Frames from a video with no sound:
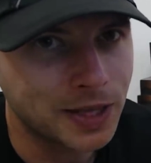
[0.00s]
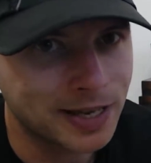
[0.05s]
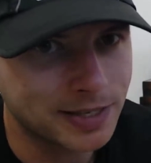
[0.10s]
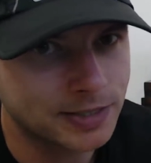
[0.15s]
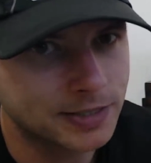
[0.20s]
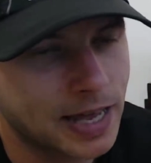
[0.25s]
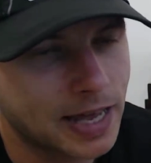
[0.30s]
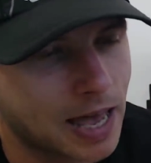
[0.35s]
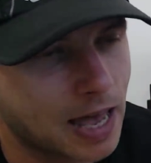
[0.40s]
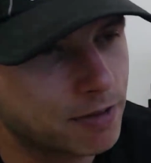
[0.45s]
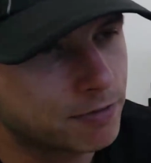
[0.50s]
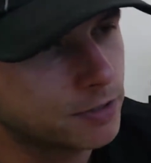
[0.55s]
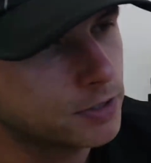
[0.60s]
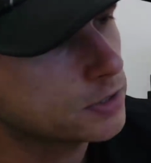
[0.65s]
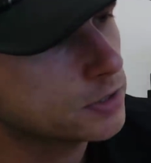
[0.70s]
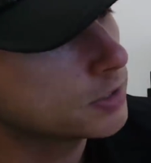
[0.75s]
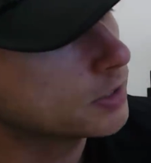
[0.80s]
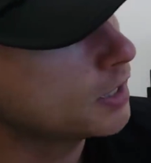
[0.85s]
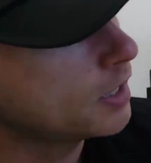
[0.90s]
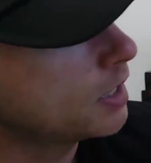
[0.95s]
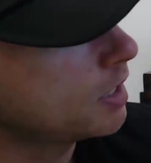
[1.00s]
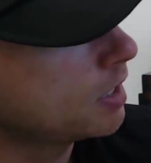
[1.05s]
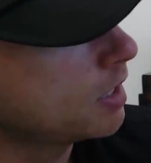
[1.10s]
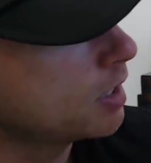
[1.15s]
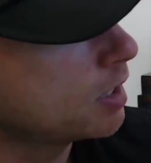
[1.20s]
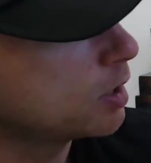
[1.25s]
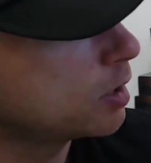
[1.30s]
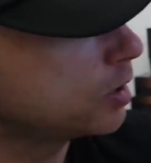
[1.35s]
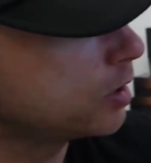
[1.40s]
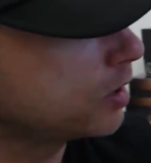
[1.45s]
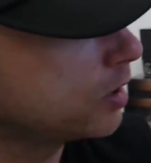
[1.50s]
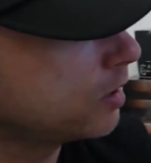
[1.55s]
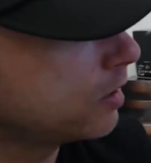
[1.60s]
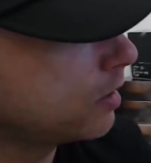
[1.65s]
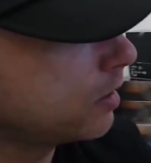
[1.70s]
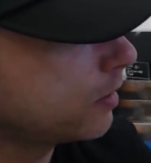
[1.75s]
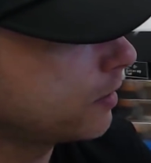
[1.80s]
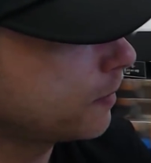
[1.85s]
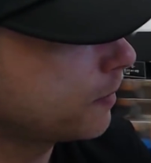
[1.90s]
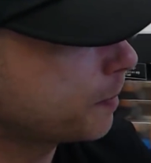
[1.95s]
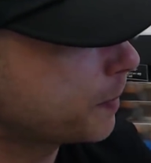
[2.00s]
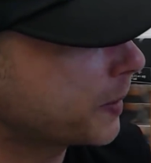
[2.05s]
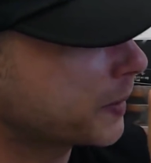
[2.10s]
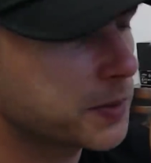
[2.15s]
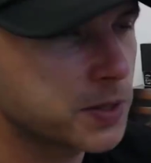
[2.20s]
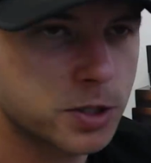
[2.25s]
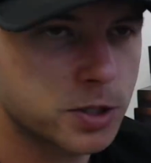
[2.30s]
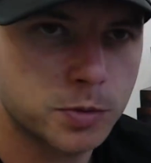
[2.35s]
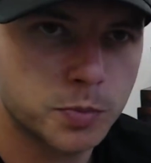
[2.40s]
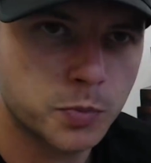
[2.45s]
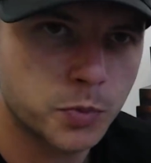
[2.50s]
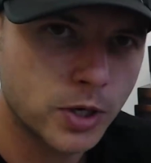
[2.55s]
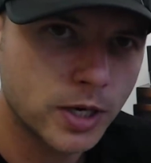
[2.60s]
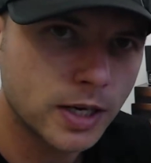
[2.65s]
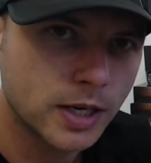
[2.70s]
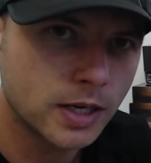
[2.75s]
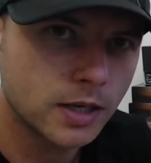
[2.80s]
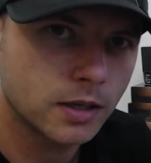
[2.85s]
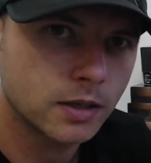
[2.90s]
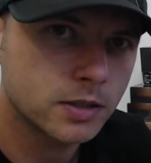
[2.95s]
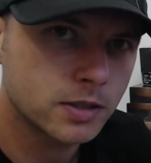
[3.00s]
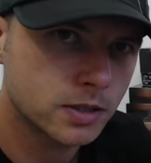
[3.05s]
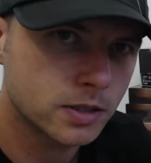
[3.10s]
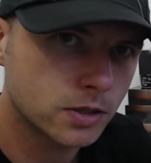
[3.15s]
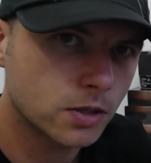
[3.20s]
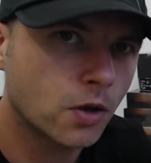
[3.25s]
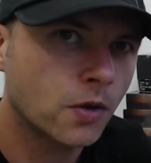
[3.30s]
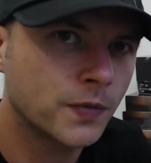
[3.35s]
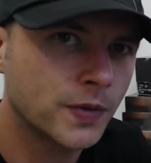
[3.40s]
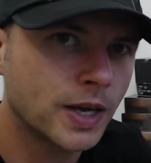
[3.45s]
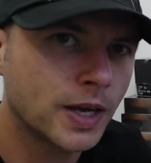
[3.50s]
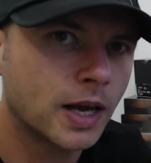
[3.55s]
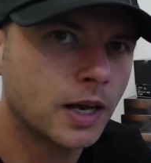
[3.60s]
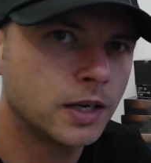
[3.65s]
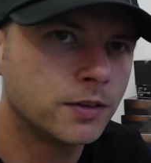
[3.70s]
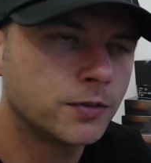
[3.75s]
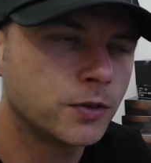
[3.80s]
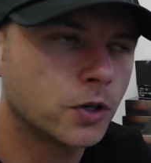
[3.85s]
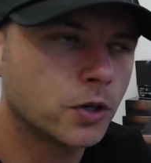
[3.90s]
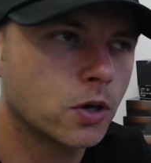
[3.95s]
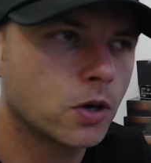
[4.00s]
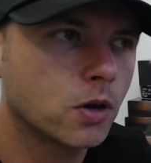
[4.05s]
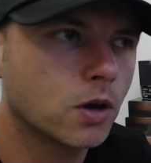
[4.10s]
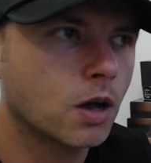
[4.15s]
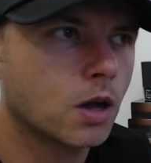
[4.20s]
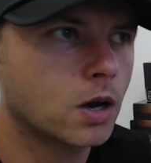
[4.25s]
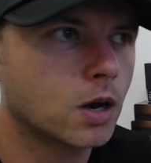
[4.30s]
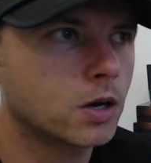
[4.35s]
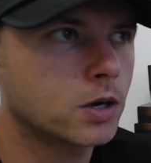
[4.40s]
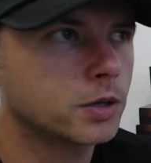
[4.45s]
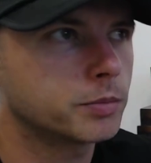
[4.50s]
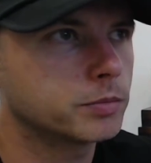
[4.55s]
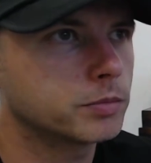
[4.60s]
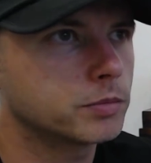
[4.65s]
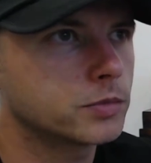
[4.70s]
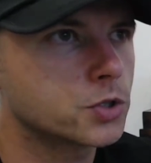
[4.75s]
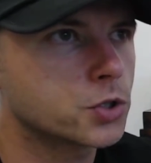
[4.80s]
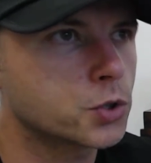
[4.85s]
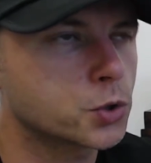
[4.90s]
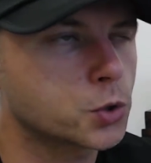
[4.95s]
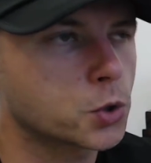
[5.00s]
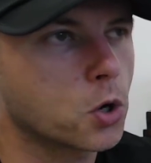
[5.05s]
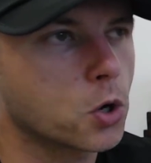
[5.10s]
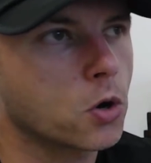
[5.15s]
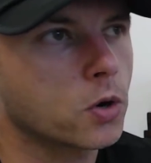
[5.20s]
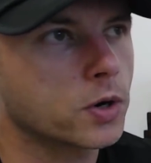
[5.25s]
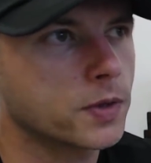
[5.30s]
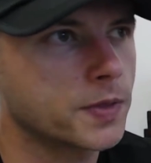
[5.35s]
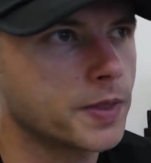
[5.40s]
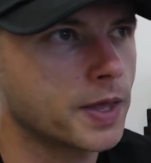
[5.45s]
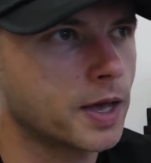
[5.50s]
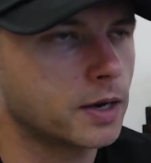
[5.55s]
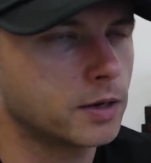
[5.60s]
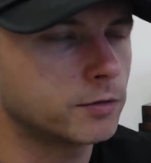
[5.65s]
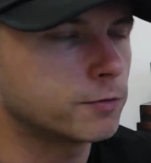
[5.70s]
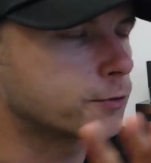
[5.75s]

doesn't have it. but the springs on the Alivio are stronger than,